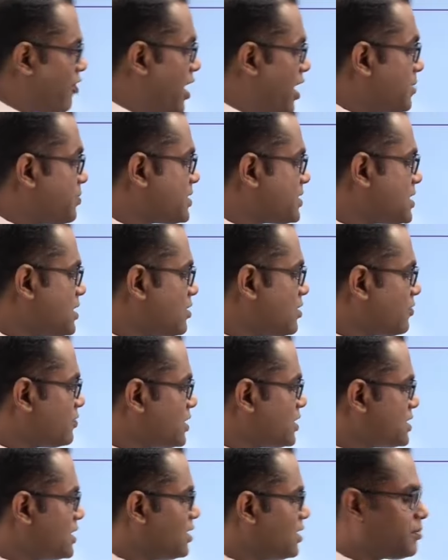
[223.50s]
5%
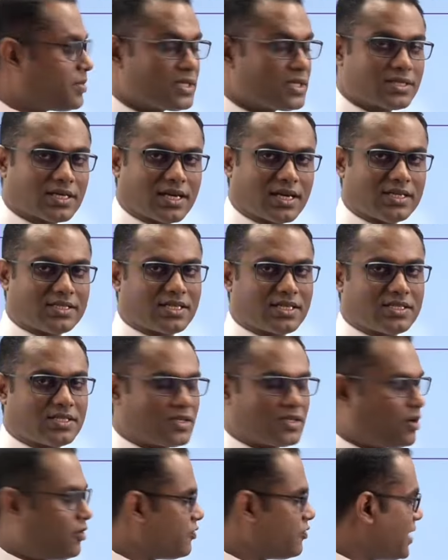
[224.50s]
of the syllabus
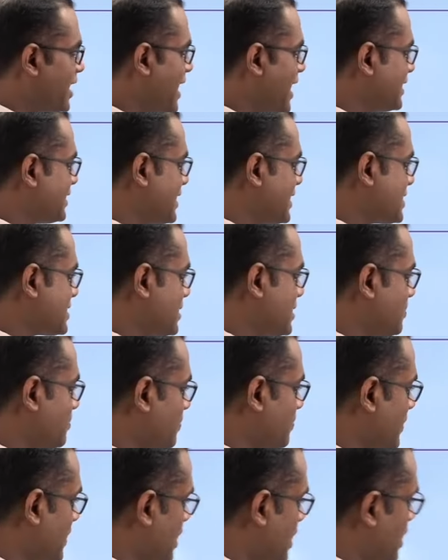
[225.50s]
consists of ethics.
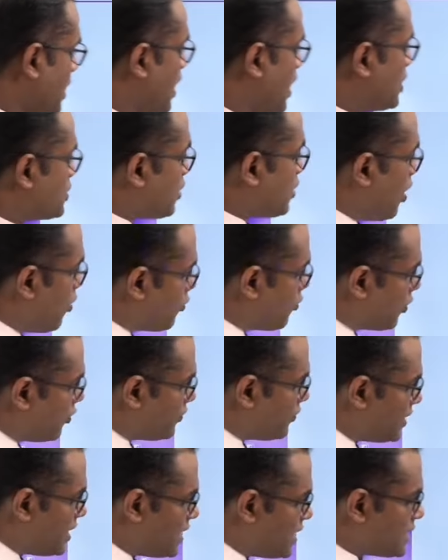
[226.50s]
So out
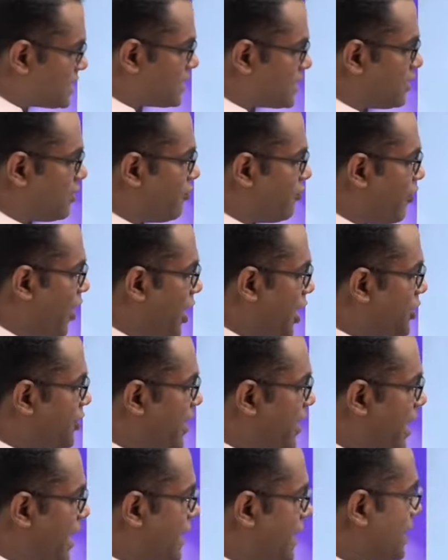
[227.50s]
of these
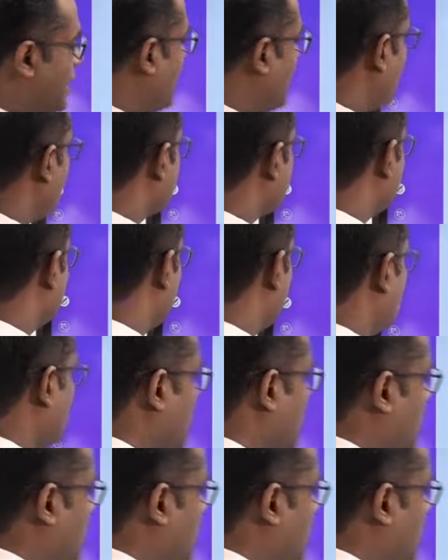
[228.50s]
5 areas,